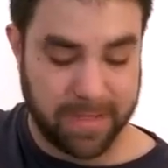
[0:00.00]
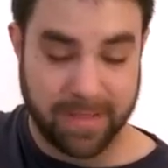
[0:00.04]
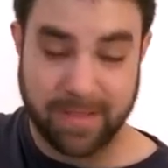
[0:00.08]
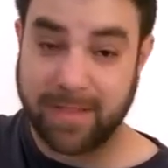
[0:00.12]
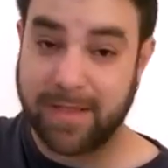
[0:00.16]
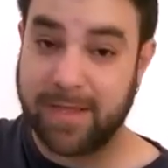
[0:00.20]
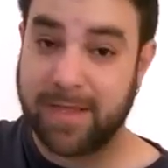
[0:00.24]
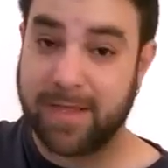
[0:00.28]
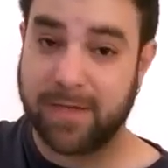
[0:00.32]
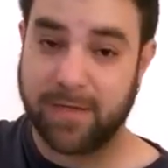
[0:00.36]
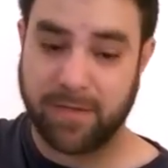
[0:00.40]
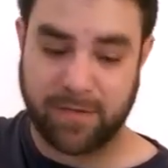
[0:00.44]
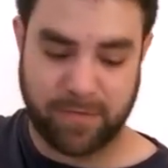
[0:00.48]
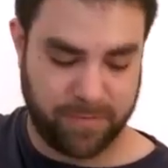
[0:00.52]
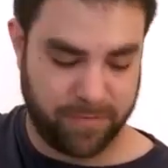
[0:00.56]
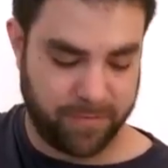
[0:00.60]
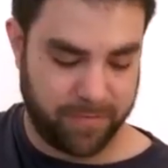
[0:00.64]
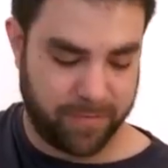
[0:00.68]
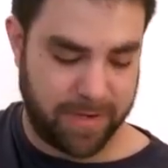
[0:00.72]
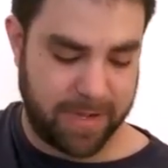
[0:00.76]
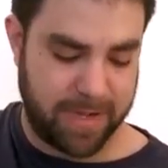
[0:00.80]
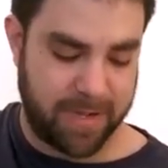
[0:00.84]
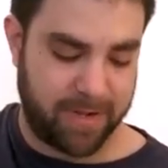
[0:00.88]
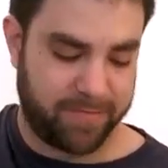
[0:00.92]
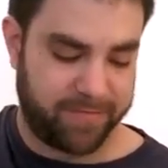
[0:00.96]
And then
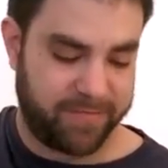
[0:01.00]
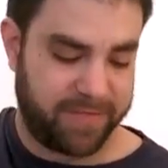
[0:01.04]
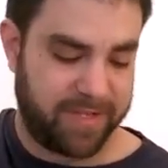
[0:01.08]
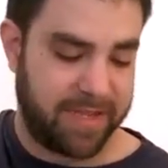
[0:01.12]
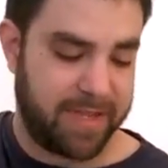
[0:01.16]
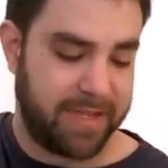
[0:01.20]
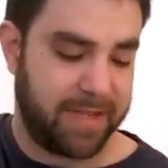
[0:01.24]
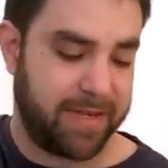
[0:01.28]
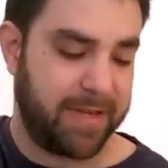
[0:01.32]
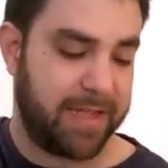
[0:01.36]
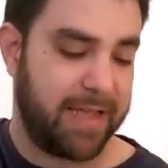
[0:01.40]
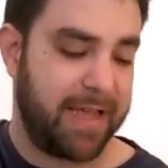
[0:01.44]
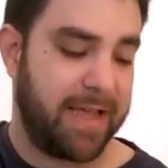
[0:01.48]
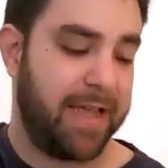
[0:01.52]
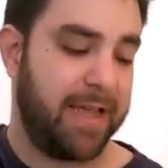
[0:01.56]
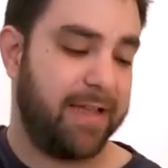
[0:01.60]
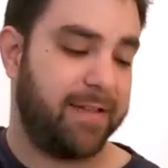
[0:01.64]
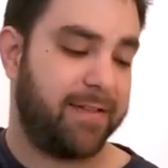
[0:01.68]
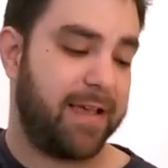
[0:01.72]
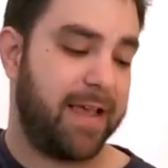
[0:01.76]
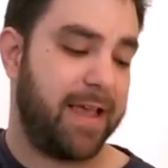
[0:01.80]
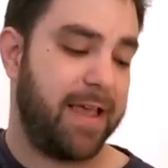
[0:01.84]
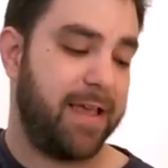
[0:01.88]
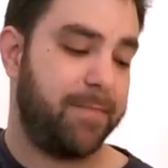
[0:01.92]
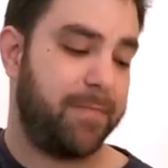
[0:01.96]
12, 10,
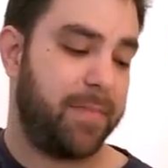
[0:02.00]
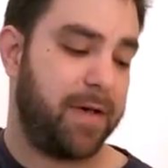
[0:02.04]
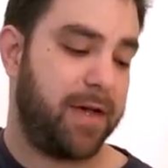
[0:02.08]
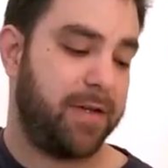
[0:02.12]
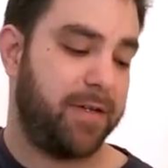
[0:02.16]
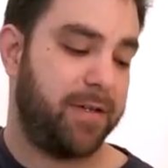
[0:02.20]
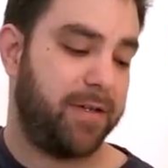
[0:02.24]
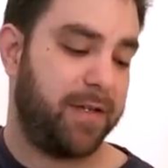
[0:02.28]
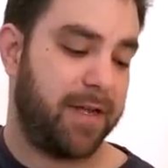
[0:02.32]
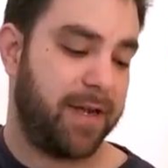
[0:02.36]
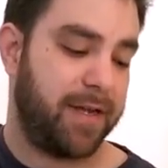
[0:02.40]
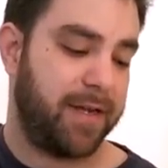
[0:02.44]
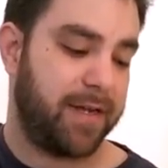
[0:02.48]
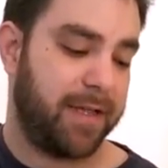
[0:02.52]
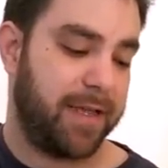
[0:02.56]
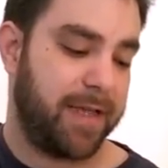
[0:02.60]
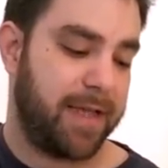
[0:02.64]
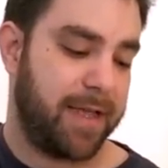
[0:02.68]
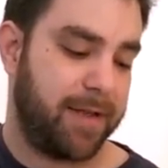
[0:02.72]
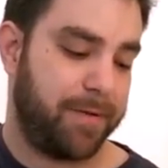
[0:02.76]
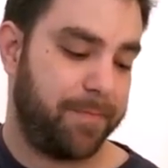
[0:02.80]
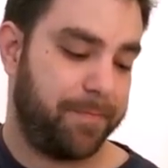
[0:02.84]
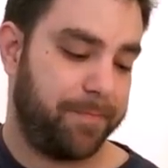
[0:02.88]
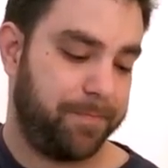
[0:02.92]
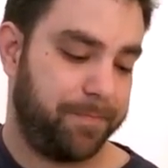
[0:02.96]
8, A minor line
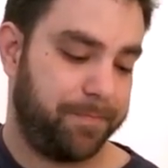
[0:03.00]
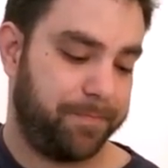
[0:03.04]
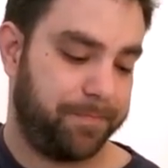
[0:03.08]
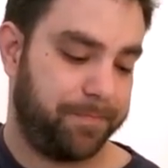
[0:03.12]
again.